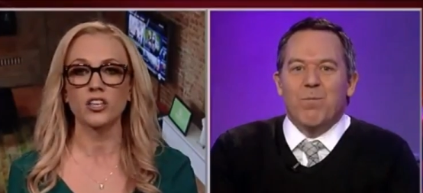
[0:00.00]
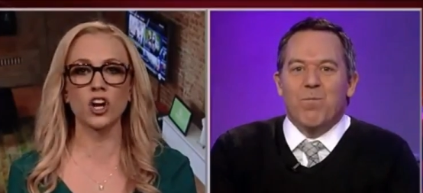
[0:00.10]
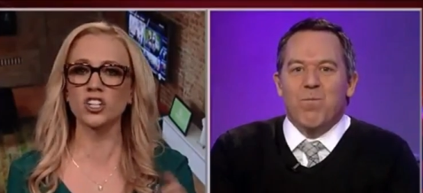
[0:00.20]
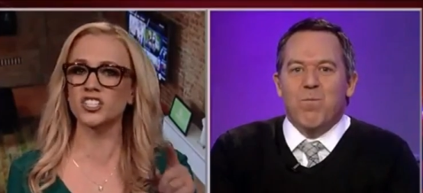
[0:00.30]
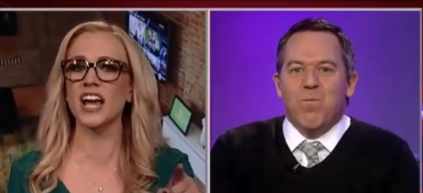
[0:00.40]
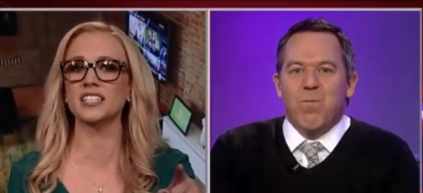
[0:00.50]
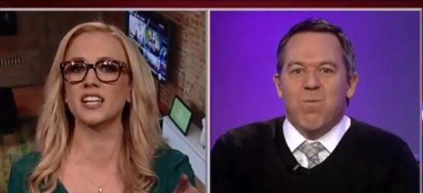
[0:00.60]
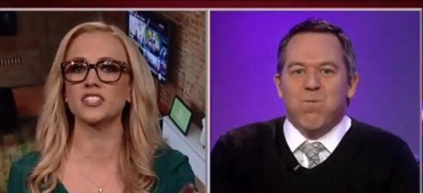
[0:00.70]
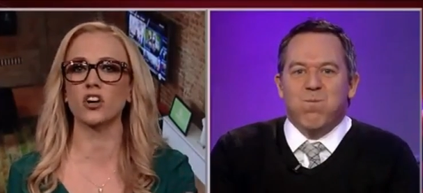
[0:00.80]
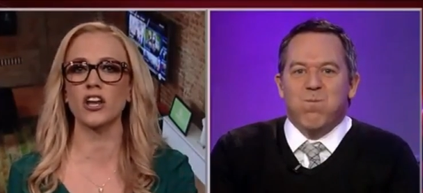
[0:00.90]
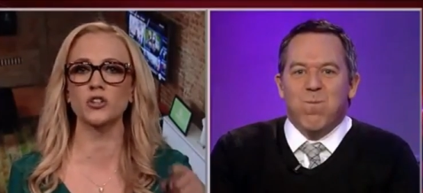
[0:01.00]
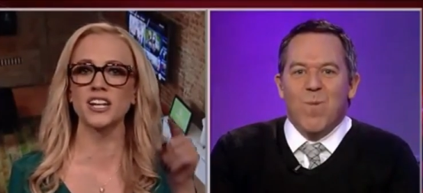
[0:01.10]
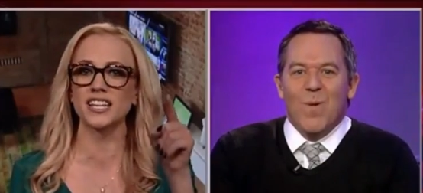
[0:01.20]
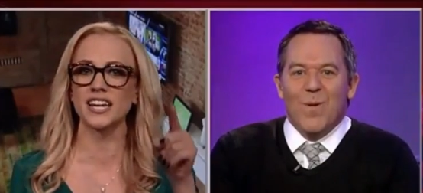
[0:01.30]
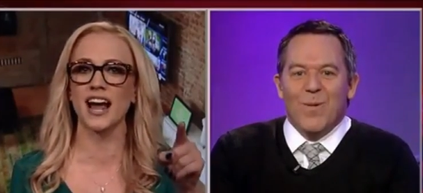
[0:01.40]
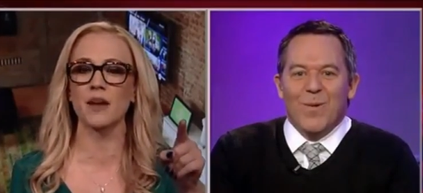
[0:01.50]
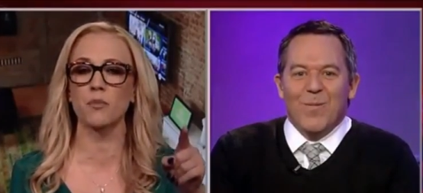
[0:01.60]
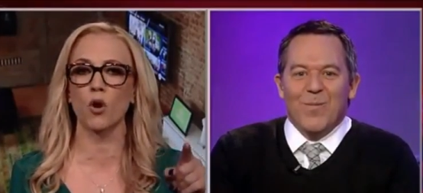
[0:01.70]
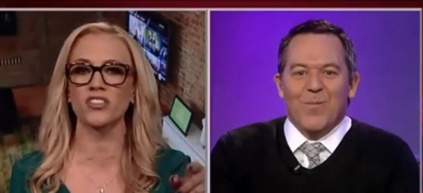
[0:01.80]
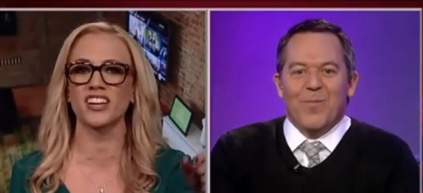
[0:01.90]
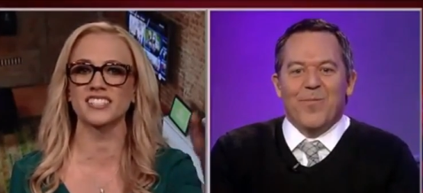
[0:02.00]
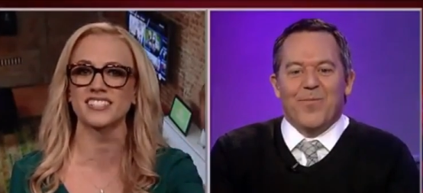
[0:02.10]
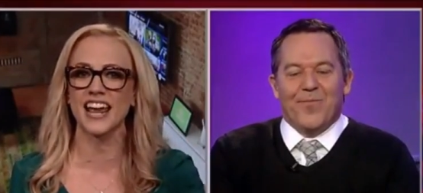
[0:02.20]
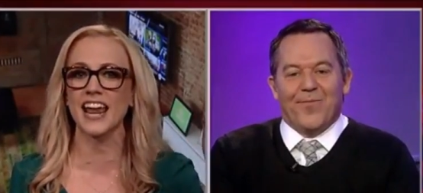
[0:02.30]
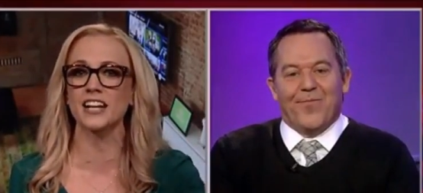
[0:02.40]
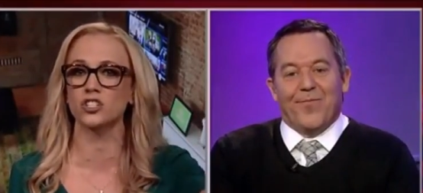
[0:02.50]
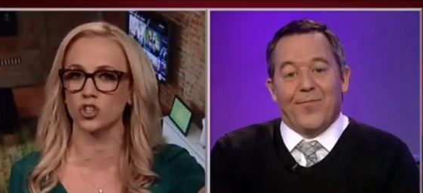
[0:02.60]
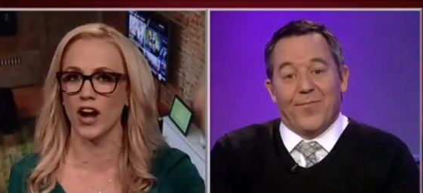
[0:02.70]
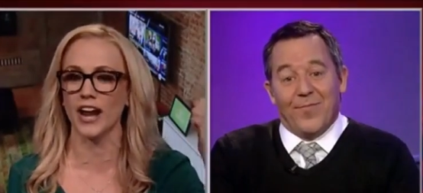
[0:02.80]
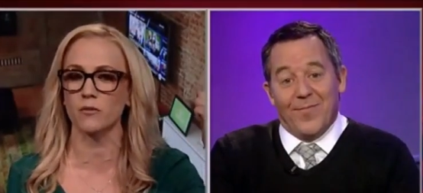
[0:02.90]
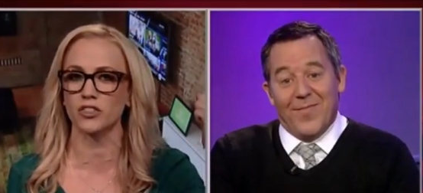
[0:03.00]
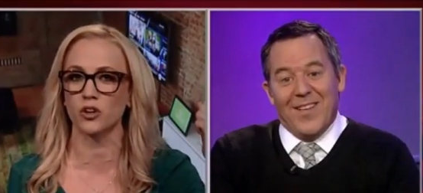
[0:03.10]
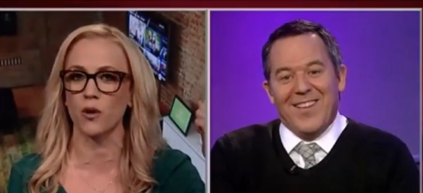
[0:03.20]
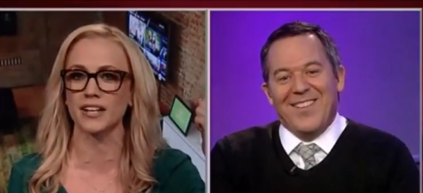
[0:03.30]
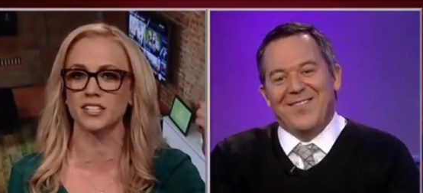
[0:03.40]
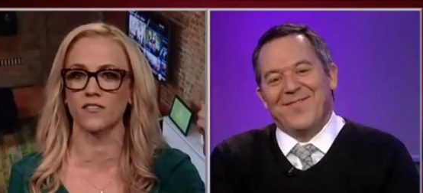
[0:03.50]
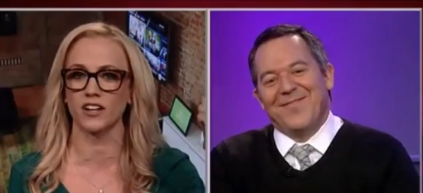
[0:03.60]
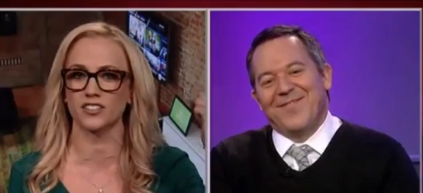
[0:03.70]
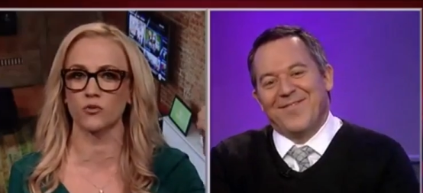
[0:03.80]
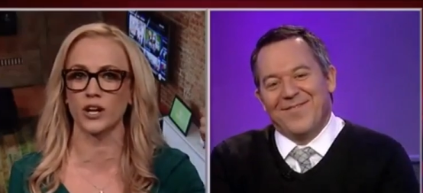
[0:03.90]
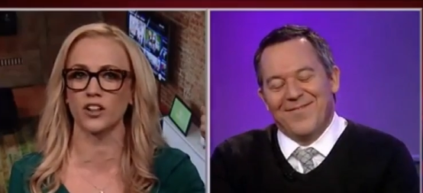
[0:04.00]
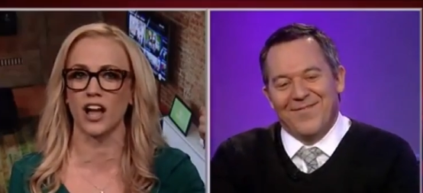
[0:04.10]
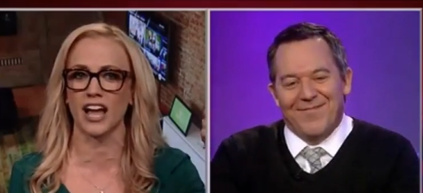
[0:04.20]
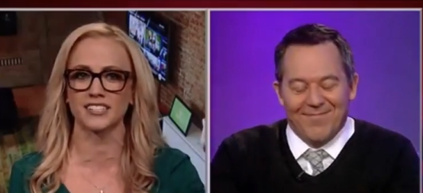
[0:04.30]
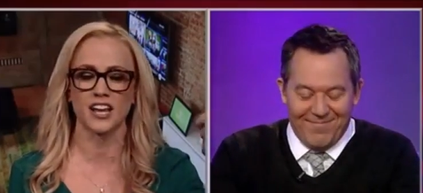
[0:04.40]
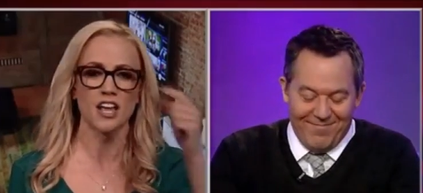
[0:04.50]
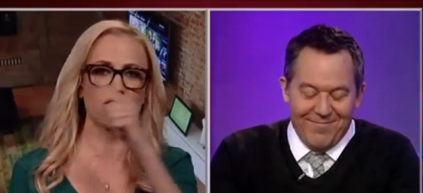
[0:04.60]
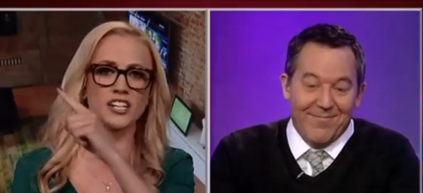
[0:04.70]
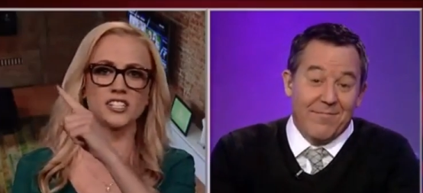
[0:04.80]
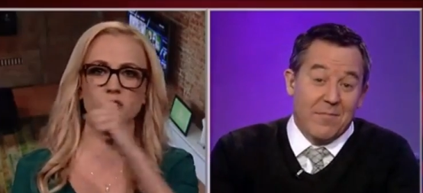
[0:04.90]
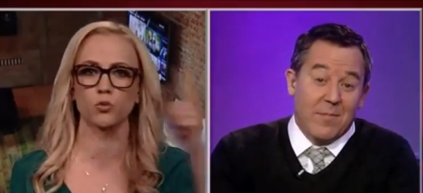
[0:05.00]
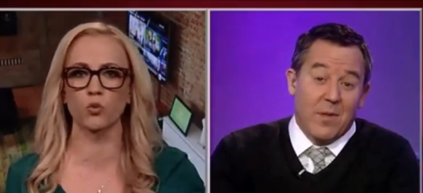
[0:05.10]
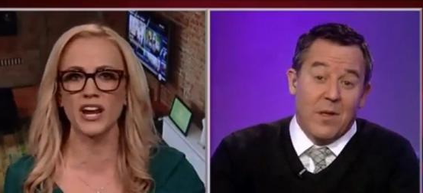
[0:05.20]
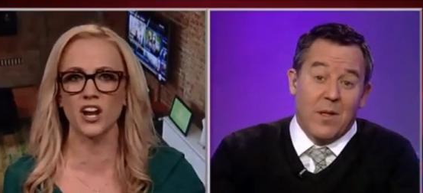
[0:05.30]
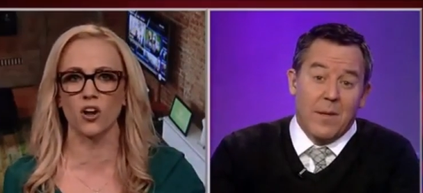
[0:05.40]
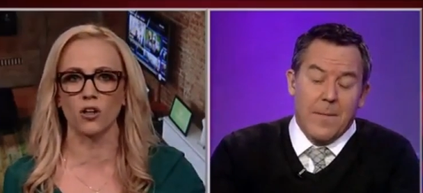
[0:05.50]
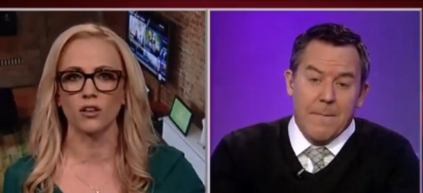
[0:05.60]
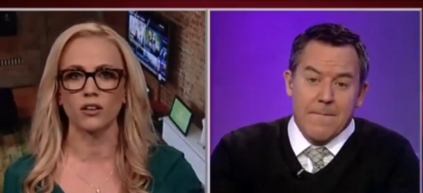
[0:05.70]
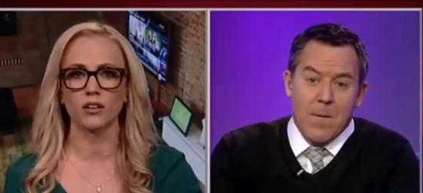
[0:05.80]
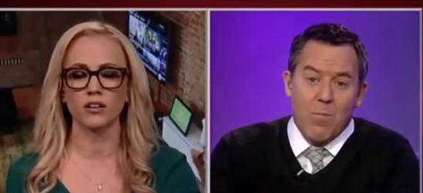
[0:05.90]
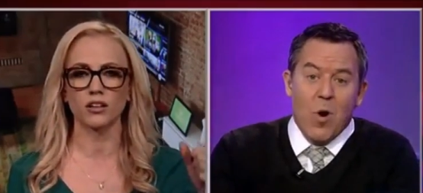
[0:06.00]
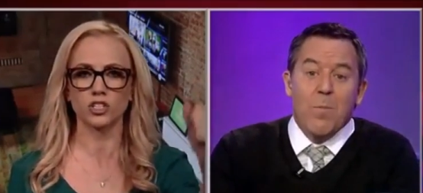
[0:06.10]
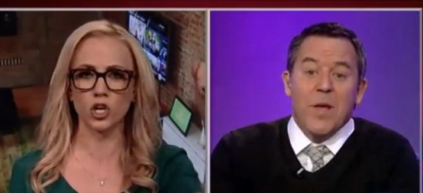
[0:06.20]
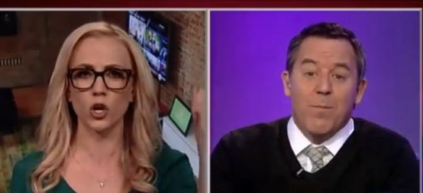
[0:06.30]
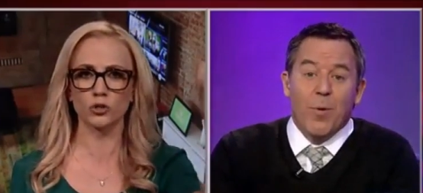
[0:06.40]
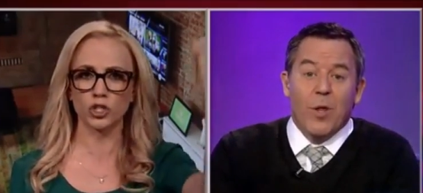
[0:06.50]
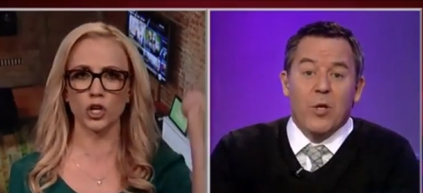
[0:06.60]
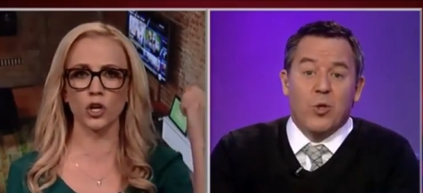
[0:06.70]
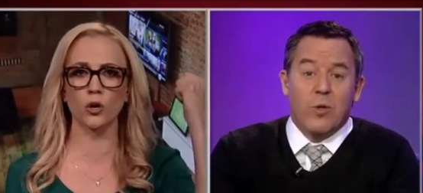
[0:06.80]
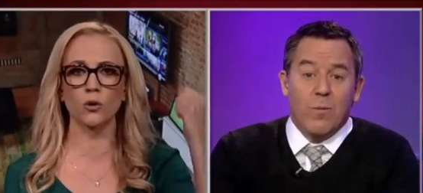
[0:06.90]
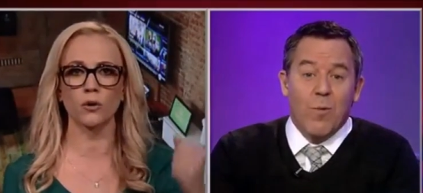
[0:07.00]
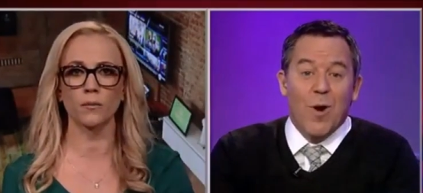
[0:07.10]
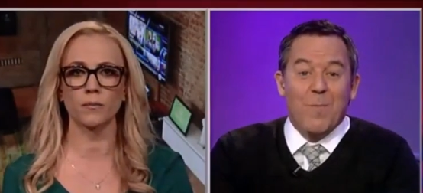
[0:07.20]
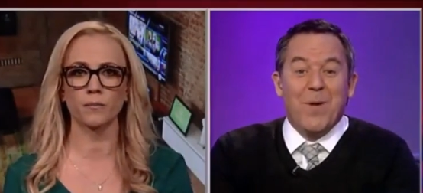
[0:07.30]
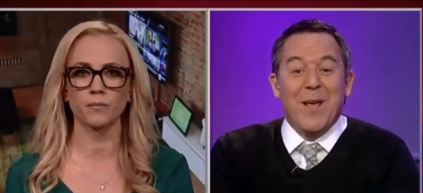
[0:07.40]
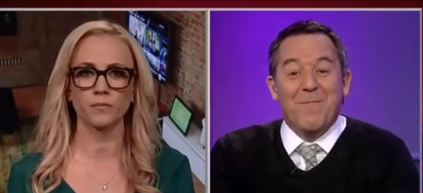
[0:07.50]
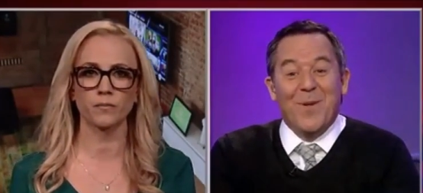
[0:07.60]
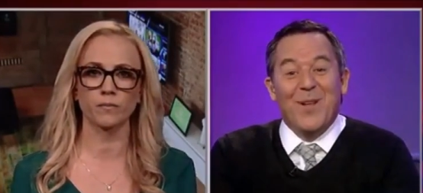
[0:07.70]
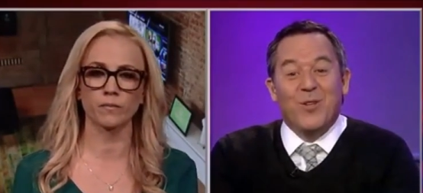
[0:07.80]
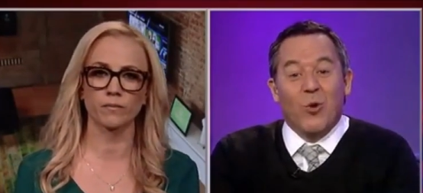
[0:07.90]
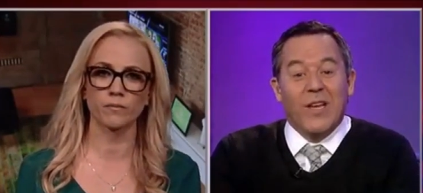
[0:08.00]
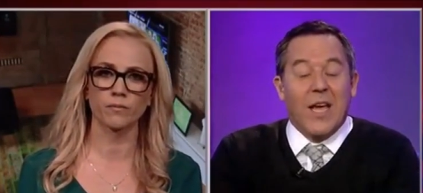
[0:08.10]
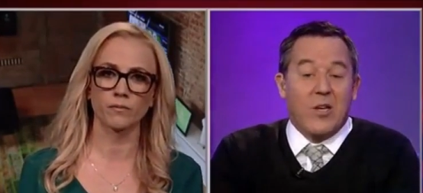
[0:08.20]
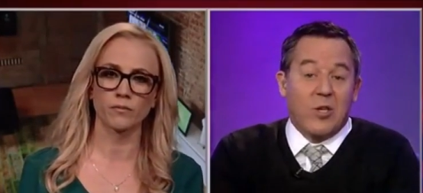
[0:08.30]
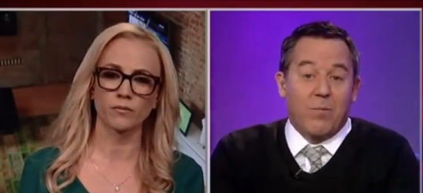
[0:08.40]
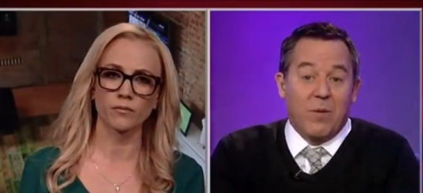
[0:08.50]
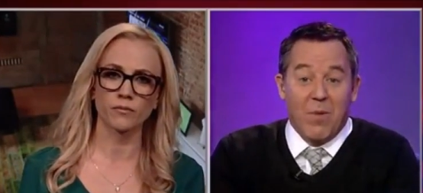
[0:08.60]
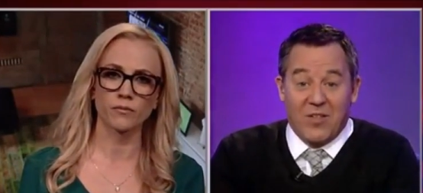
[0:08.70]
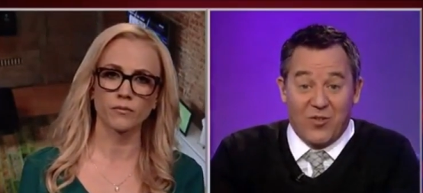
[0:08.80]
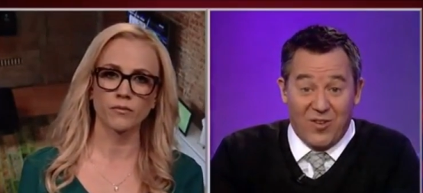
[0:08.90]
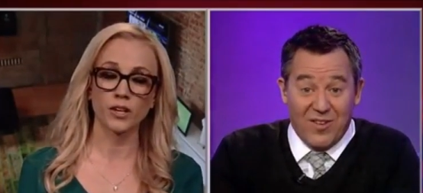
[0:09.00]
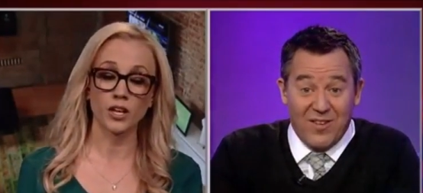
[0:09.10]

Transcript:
Speaker 1: you're sexist, all right? You need to get on board the sane train with the rest of us and realize this is real.
Speaker 2: More people, more people enjoy ketchup than mustard.